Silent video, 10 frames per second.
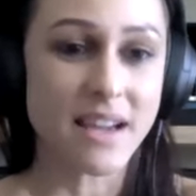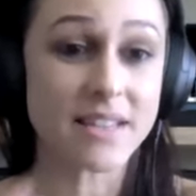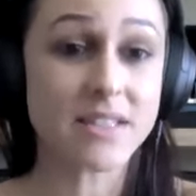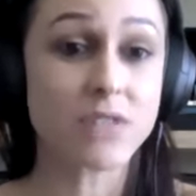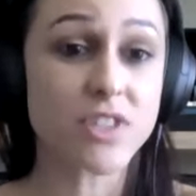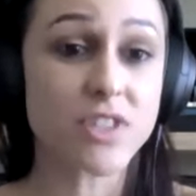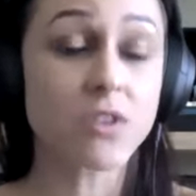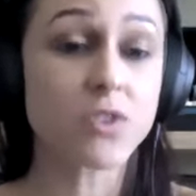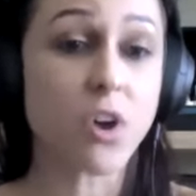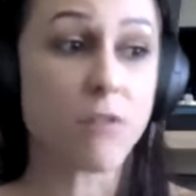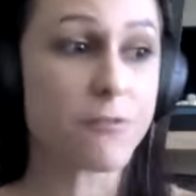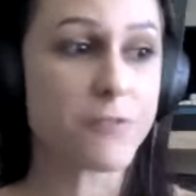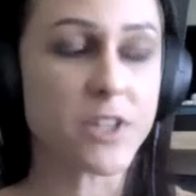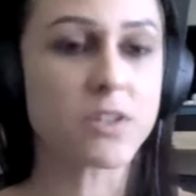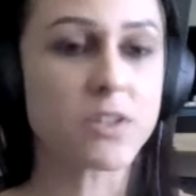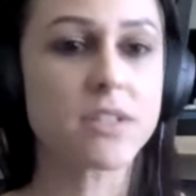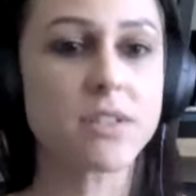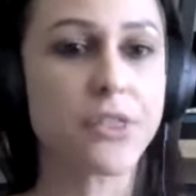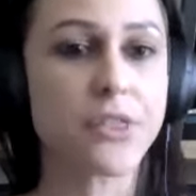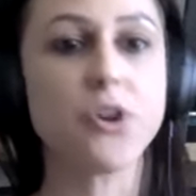And it's a result of
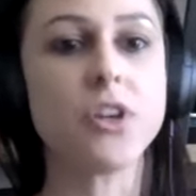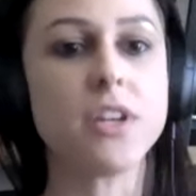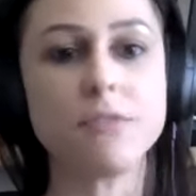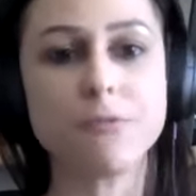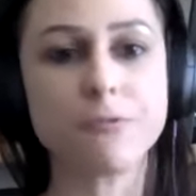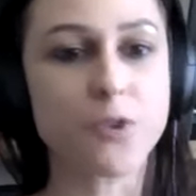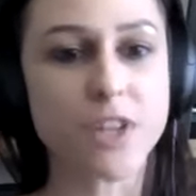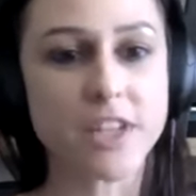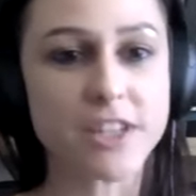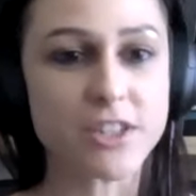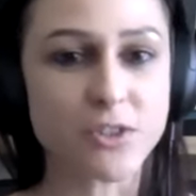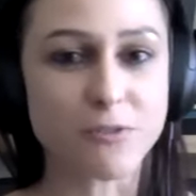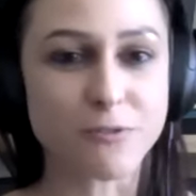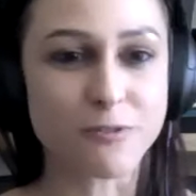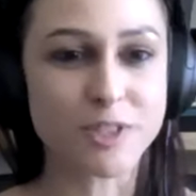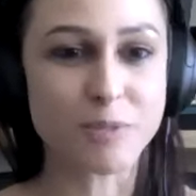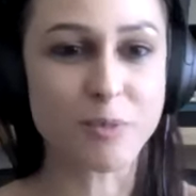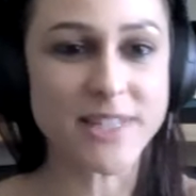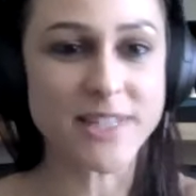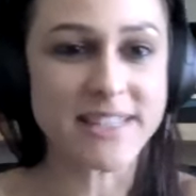30, 40 years of
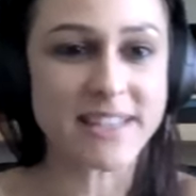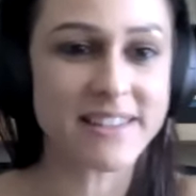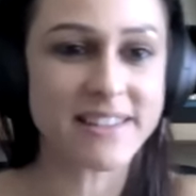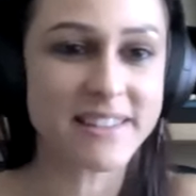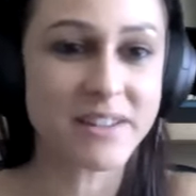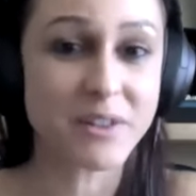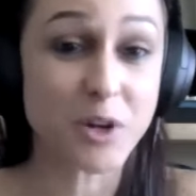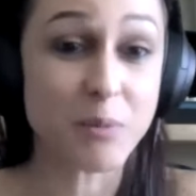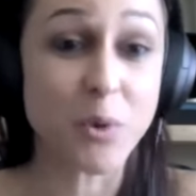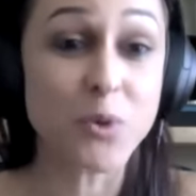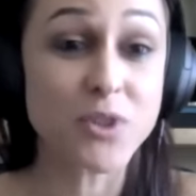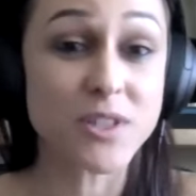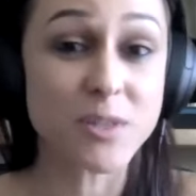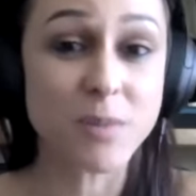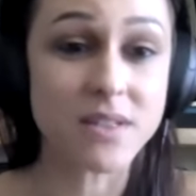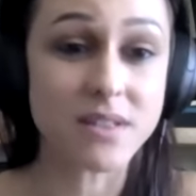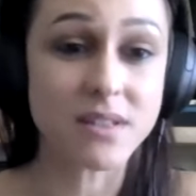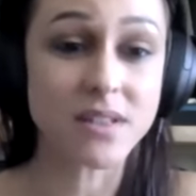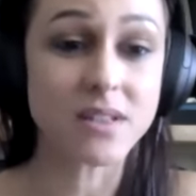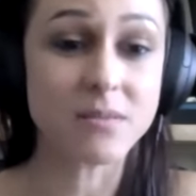suppressing their emotions,
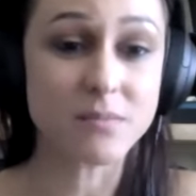basically.